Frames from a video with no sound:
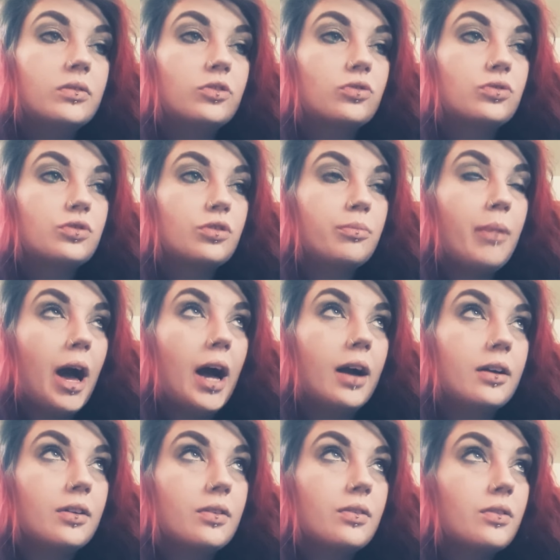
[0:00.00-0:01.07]

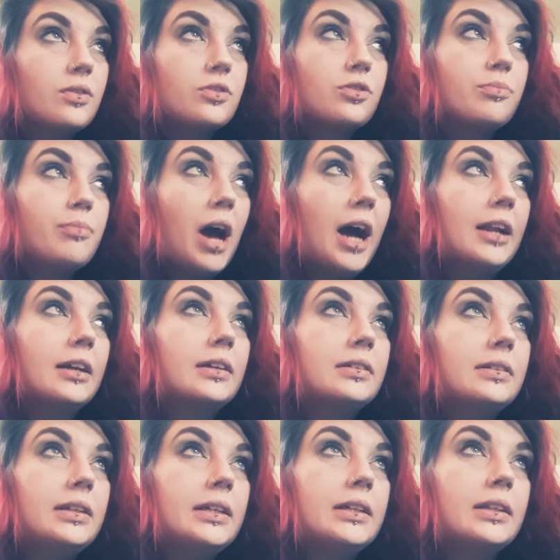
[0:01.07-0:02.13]

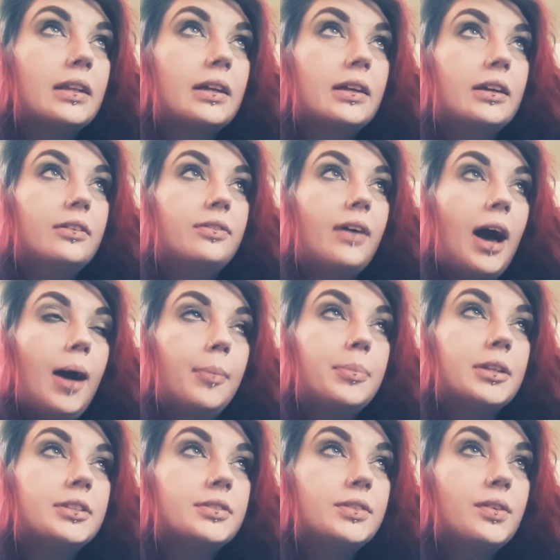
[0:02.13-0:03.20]
traumatically that have
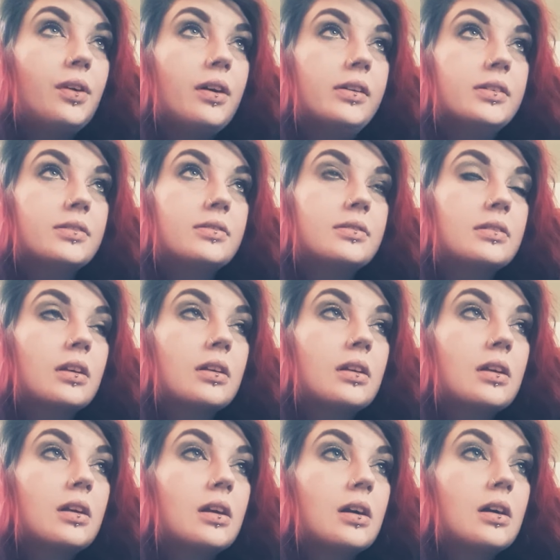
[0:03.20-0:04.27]
happened to us
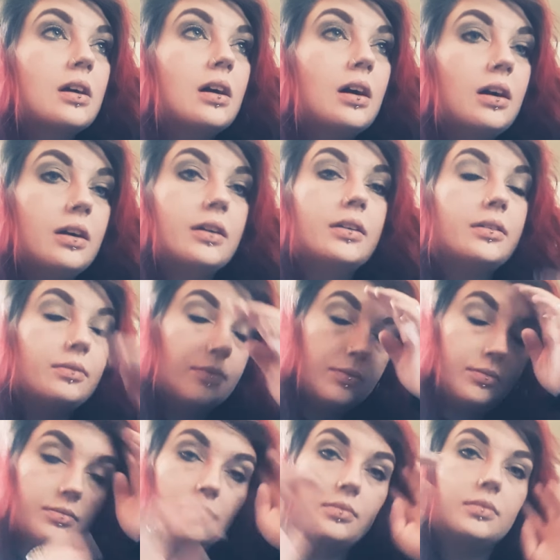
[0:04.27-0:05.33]
that
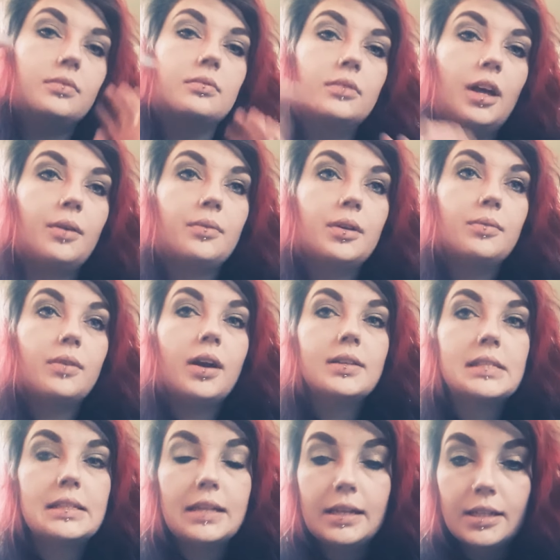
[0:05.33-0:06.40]
we
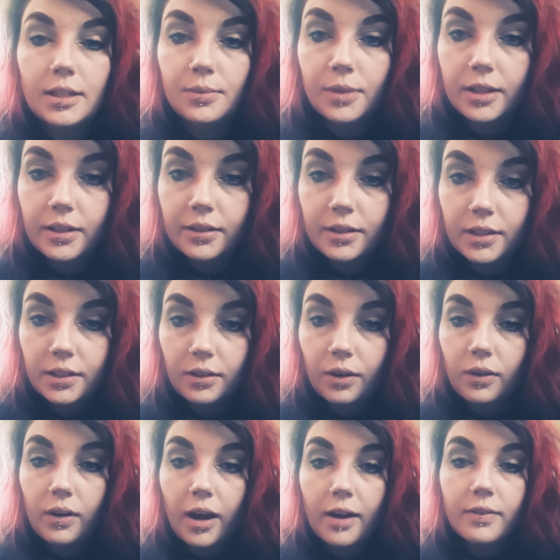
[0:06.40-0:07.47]
resonated with,
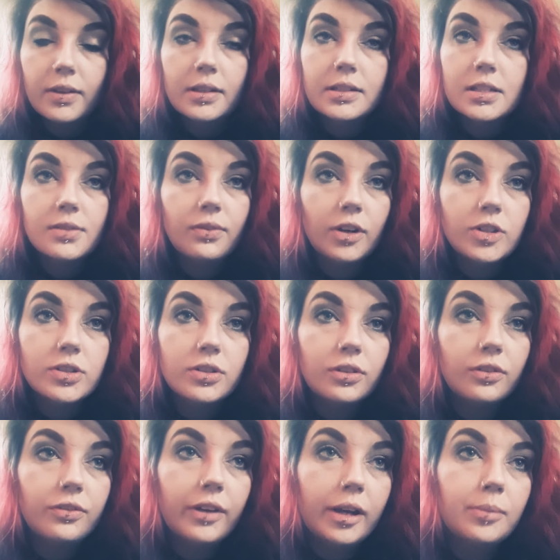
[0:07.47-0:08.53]
having
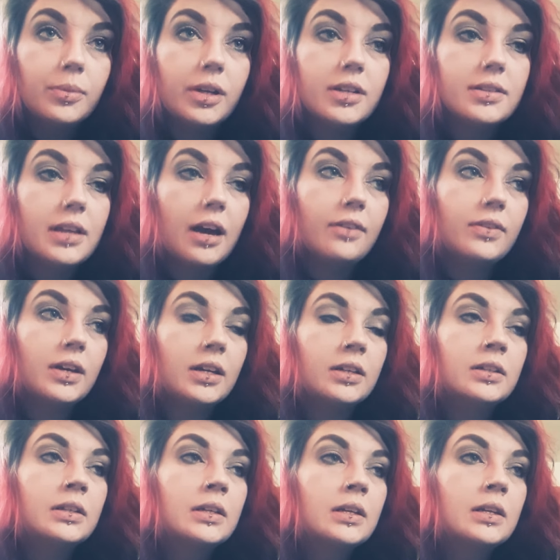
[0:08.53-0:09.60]
dysfunctional families, having
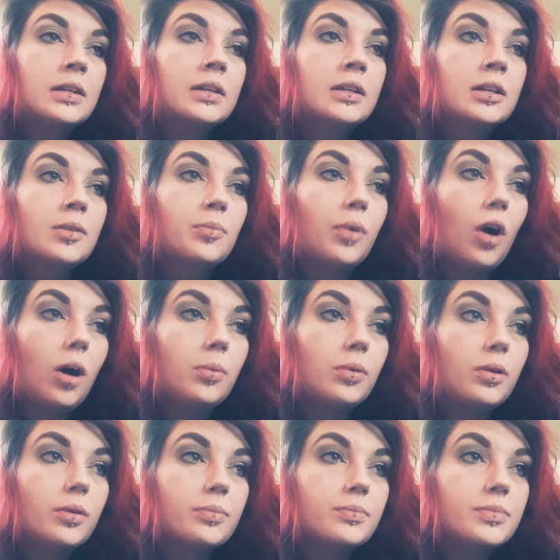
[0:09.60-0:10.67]

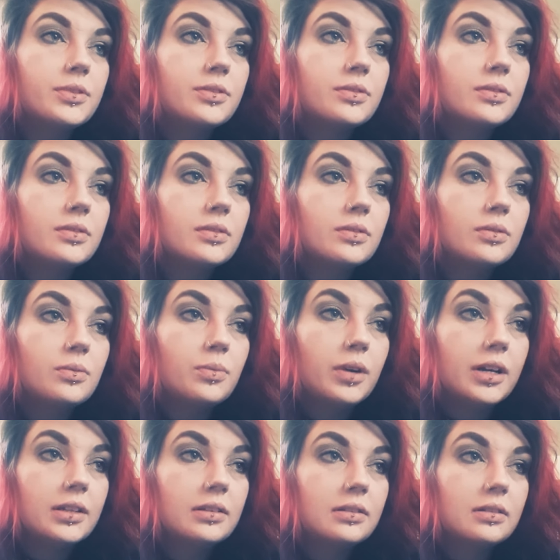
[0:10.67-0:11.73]
problems
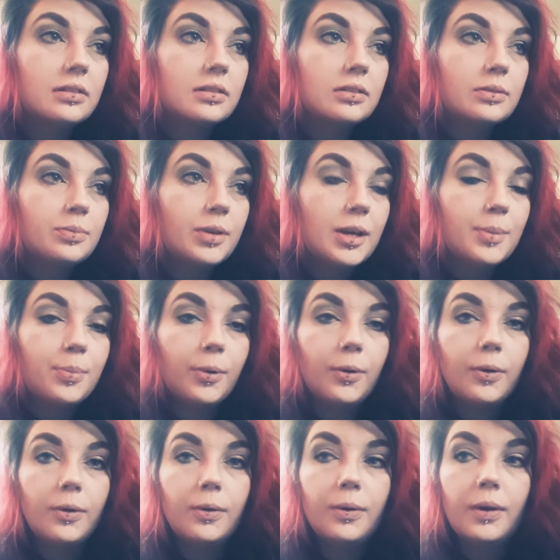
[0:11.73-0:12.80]
with
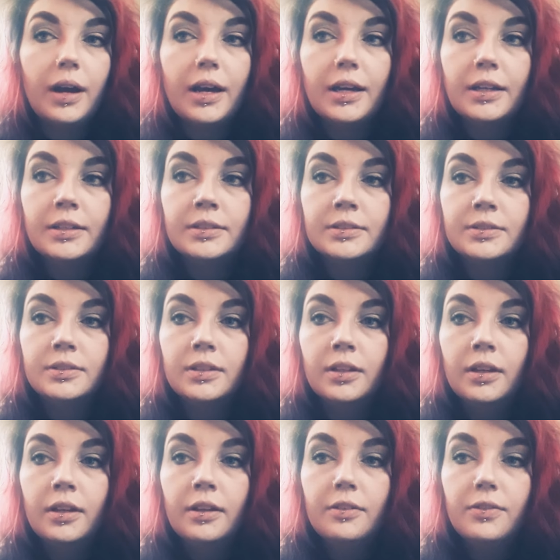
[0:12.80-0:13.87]
people, and
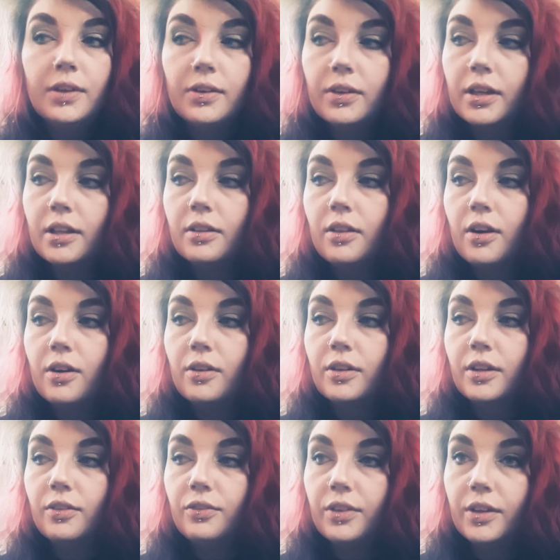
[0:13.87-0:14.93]
feeling alone
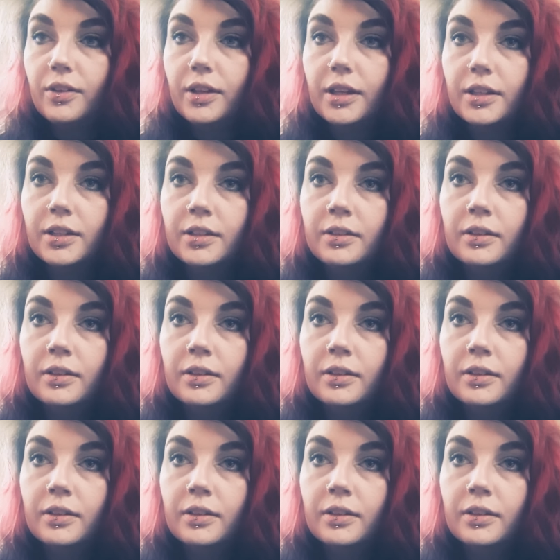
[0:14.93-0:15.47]
and feeling